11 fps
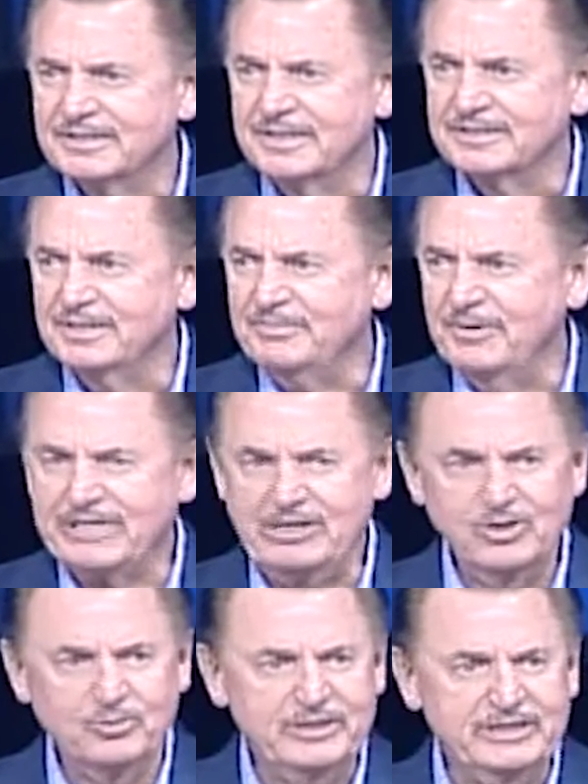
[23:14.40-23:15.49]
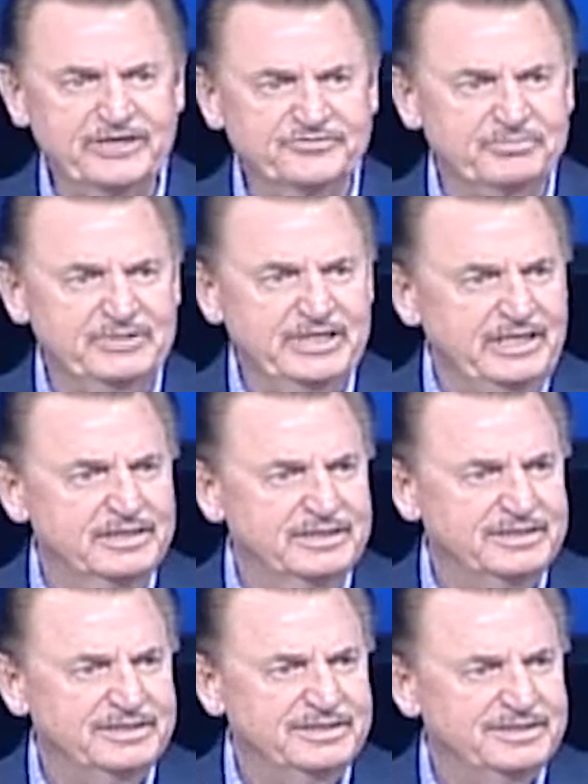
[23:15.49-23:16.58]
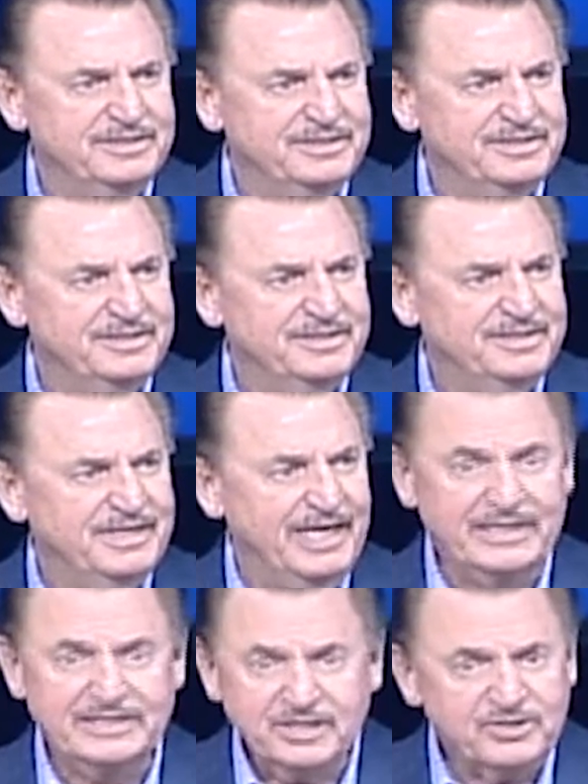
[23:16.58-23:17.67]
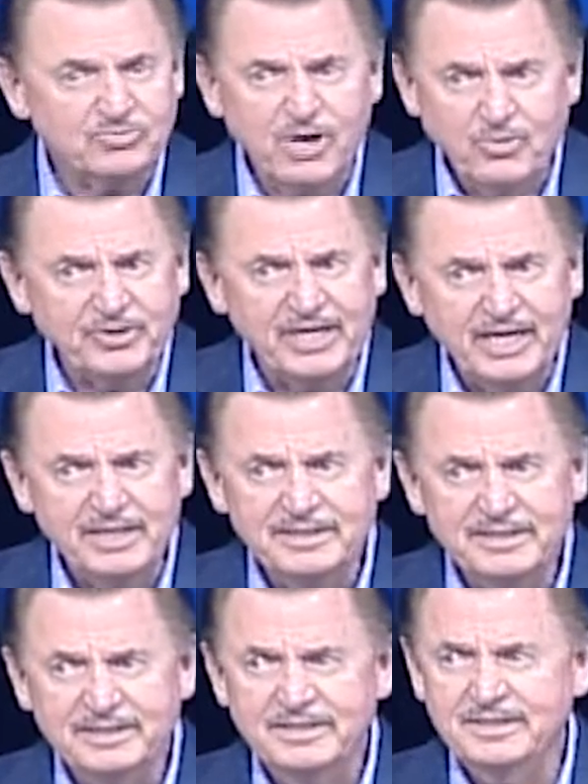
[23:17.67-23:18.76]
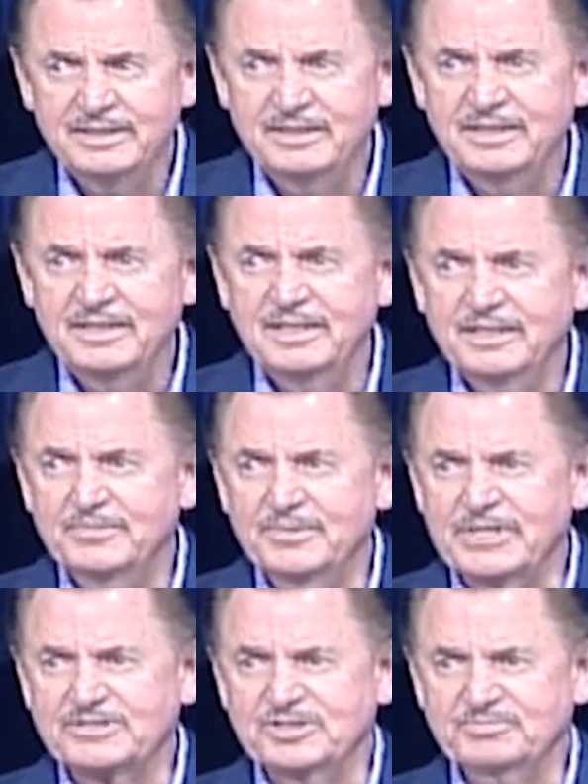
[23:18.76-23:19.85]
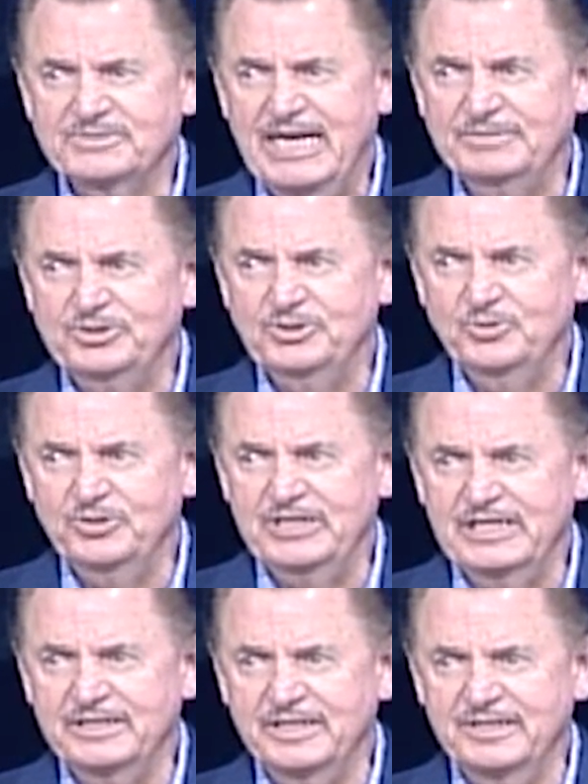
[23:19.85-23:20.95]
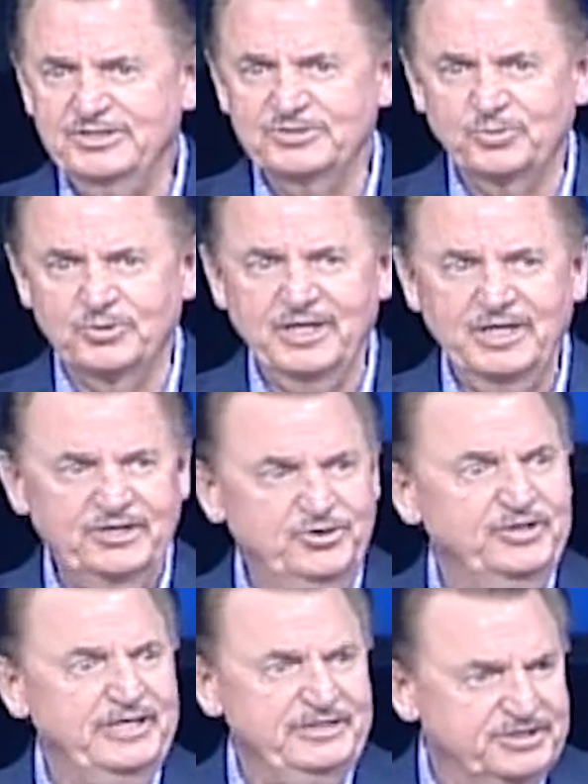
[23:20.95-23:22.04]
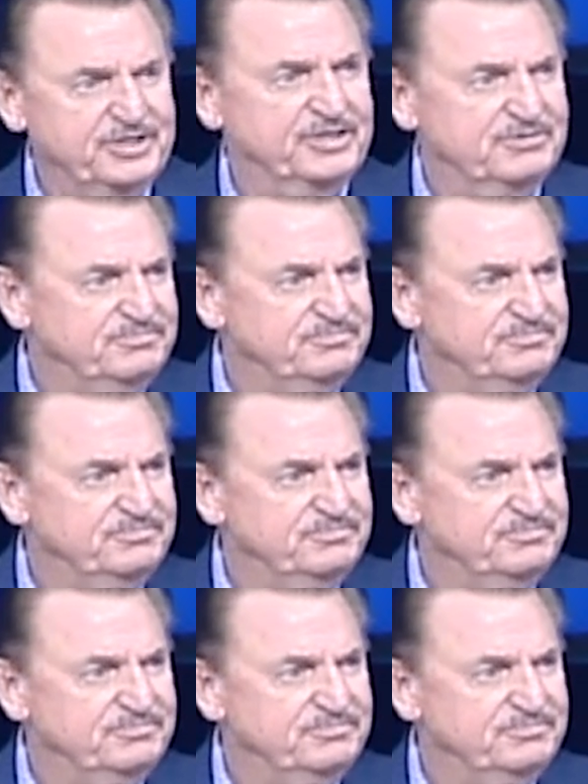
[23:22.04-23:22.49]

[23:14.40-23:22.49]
Somebody came home ready to get something to eat. And there's nothing wrong with that. But there's sometimes, you know, when you get done, you just want to, you ain't done.